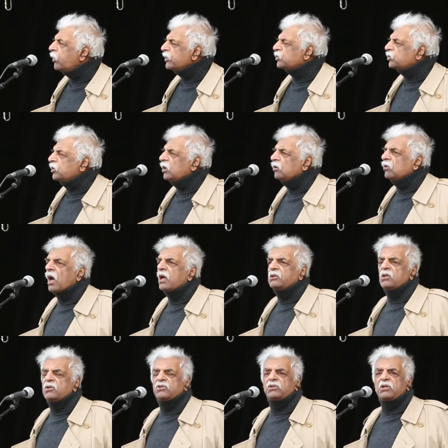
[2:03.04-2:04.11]
which the
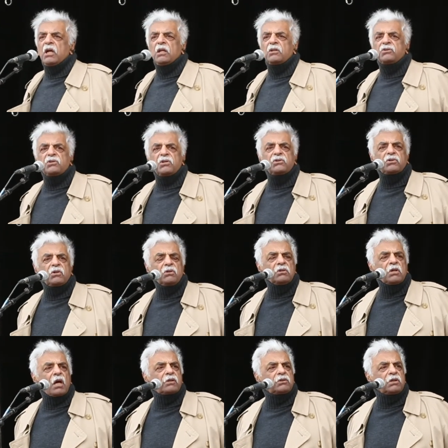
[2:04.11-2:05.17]
United States is
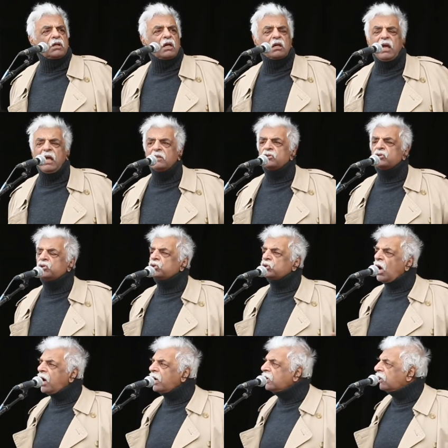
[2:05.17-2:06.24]
conducting against
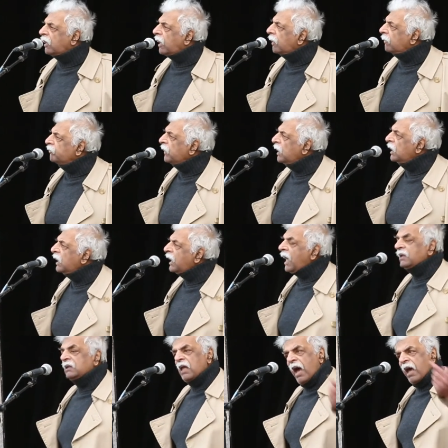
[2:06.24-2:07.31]
China.
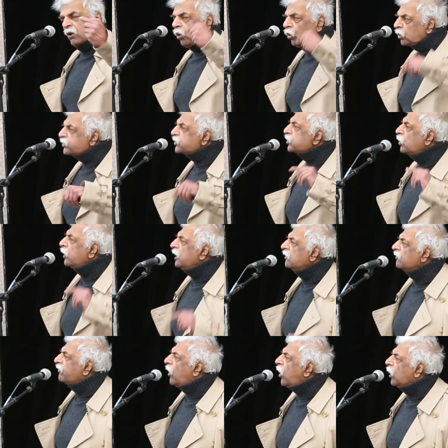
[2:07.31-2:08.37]
And that also
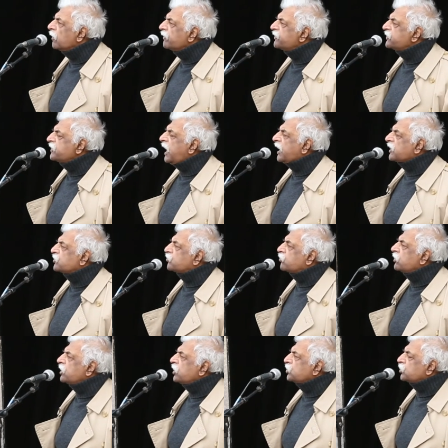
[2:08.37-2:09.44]
involves
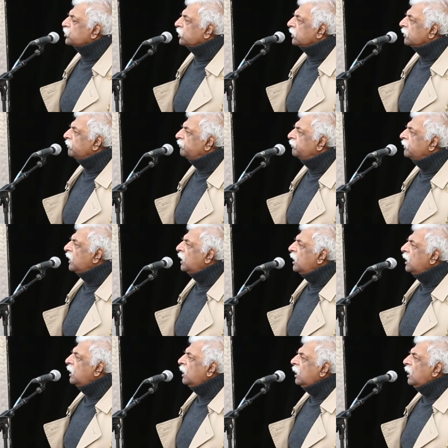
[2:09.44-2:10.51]
extradition.
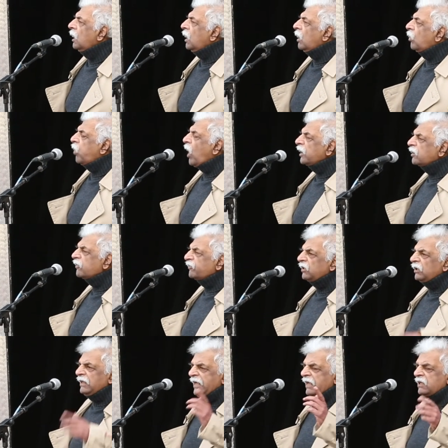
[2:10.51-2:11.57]
One of
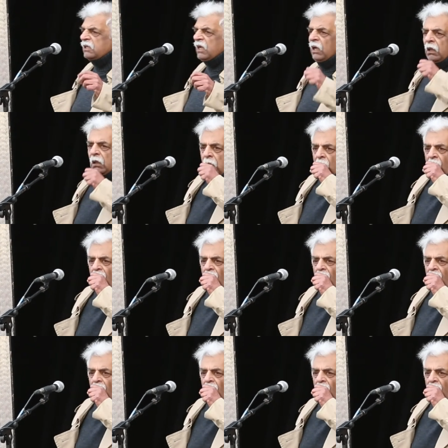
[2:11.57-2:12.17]
the leading